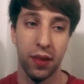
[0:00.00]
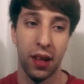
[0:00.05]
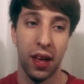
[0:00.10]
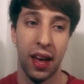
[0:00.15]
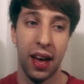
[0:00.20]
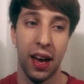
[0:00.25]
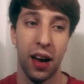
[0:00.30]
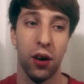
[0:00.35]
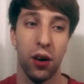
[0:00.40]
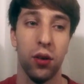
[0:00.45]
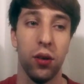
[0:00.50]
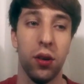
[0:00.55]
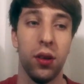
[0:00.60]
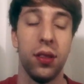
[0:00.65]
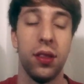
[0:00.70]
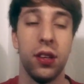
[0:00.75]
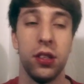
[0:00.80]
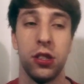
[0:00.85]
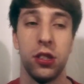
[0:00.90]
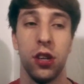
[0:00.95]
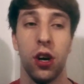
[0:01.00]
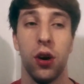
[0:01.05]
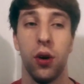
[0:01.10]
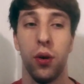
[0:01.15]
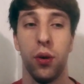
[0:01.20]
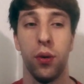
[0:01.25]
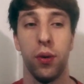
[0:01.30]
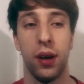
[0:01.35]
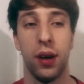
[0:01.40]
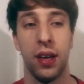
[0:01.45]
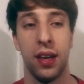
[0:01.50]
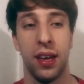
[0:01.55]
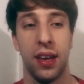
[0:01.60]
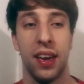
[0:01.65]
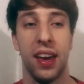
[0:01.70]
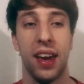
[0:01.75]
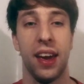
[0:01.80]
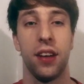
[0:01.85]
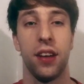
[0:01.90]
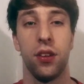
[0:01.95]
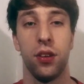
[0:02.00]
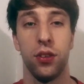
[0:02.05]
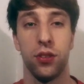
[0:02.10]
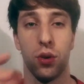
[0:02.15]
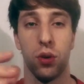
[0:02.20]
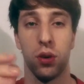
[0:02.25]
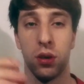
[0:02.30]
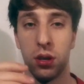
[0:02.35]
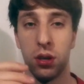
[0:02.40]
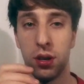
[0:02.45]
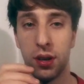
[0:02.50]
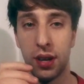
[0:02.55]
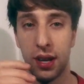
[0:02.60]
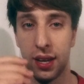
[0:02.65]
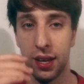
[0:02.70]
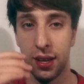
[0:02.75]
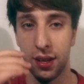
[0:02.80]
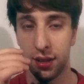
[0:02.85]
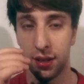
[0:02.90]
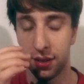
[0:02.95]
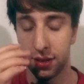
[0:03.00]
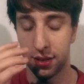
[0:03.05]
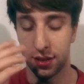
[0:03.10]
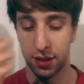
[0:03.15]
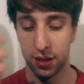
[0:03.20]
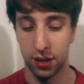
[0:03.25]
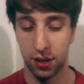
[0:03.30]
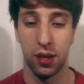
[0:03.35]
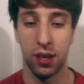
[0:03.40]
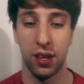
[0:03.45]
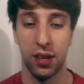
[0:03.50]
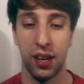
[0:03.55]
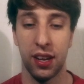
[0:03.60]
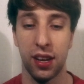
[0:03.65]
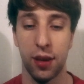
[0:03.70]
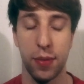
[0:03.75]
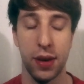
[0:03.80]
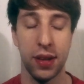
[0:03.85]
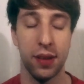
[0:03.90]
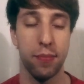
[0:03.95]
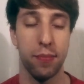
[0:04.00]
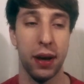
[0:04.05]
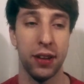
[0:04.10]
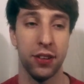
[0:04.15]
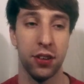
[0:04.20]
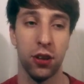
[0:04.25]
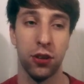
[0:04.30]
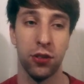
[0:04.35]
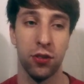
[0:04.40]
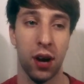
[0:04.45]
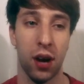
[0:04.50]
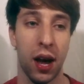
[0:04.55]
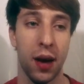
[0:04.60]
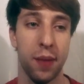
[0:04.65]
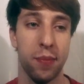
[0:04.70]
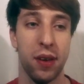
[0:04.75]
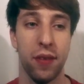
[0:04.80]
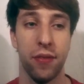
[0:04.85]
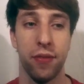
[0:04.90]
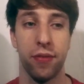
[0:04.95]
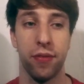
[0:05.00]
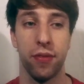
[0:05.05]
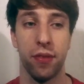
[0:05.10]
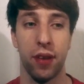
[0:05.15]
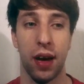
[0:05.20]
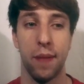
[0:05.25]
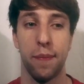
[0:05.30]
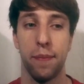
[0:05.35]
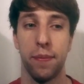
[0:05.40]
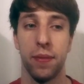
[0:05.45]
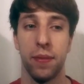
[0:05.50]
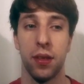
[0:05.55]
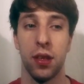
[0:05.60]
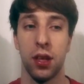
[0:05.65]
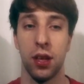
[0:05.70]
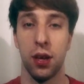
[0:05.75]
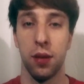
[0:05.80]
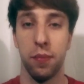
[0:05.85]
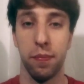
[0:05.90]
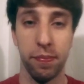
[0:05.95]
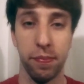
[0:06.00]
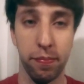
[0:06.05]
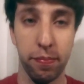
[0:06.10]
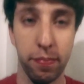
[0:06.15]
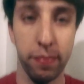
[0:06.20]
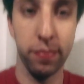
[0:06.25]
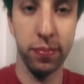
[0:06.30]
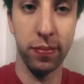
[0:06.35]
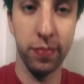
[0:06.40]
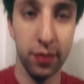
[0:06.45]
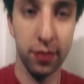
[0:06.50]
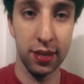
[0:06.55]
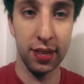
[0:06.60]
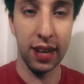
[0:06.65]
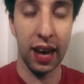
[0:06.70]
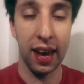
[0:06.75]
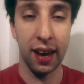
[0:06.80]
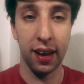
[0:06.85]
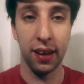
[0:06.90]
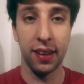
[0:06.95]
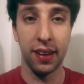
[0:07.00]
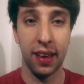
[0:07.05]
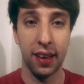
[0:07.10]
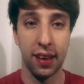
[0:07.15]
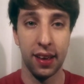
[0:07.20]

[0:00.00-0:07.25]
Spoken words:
how the show handles horror is... it can be best described if I say it